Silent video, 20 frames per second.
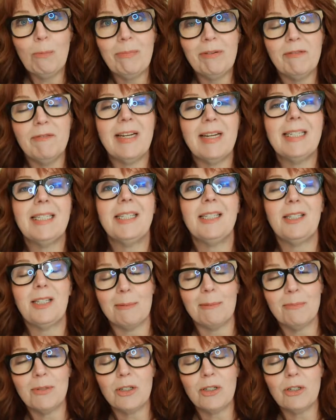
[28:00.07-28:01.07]
open-faced
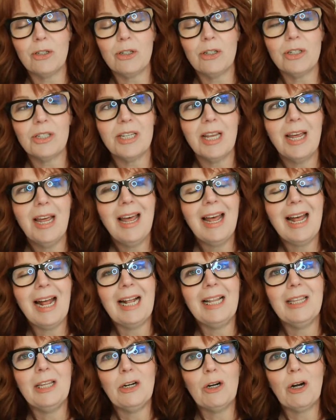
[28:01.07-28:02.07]
dumpsters
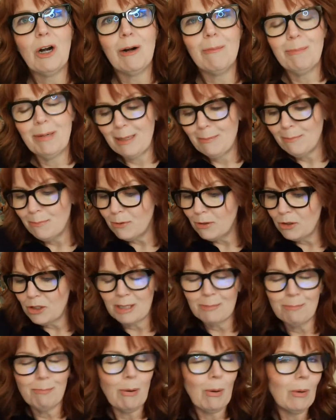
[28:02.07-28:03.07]
and there are people
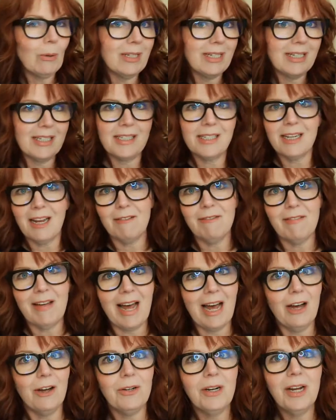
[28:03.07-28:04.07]
just pulling stuff
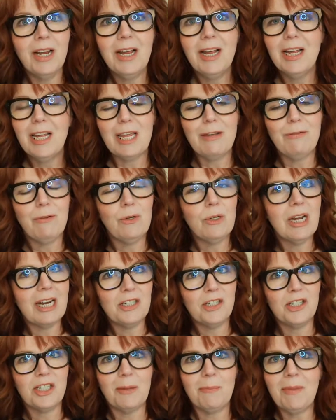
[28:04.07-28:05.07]
out. If you
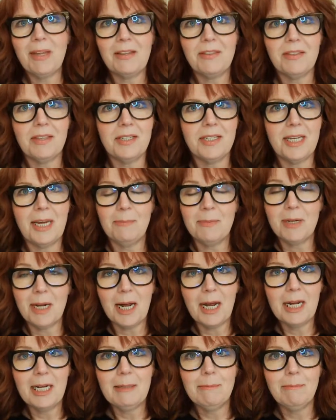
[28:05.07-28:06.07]
touch something at the same
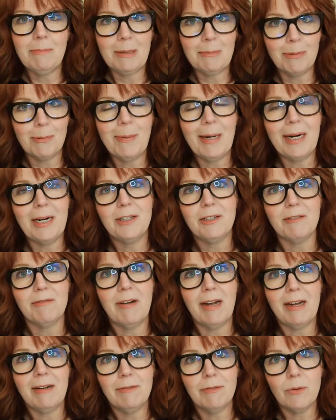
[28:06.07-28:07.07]
time, be prepared to
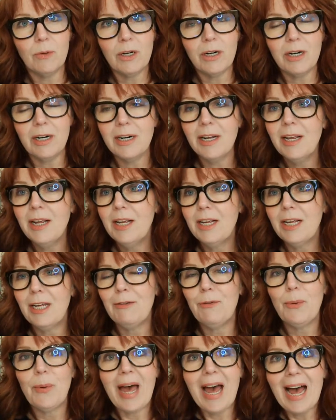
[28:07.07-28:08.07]
fight for it.
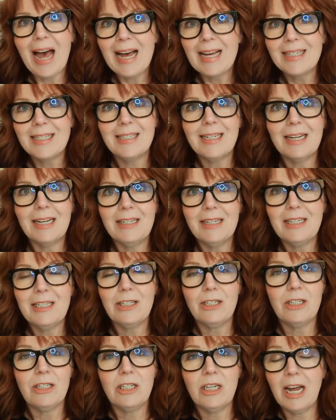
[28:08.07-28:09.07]
If you accidentally
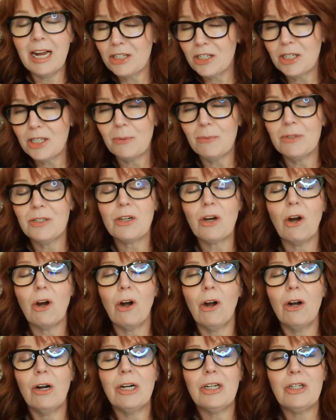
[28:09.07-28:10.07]
touch someone's
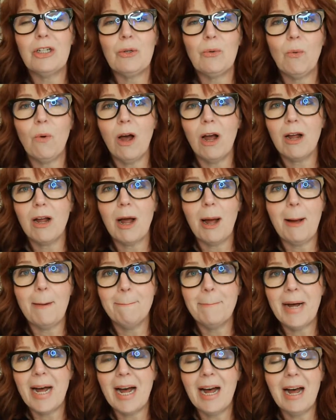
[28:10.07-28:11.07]
cart as you walk
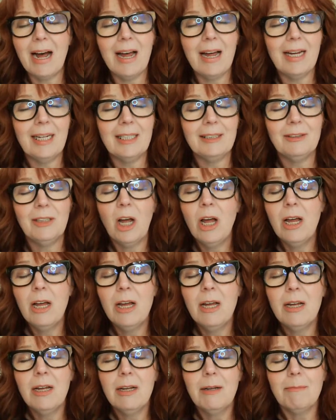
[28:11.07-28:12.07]
on by,
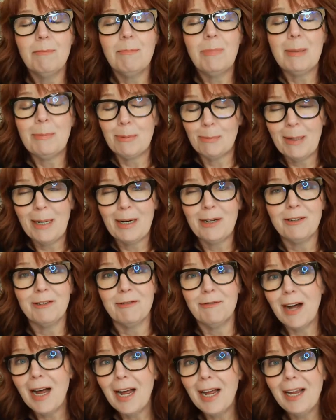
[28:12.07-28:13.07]
be prepared
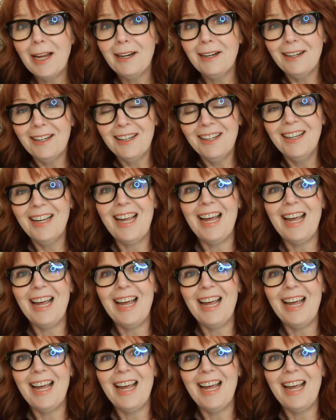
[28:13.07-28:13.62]
to fight.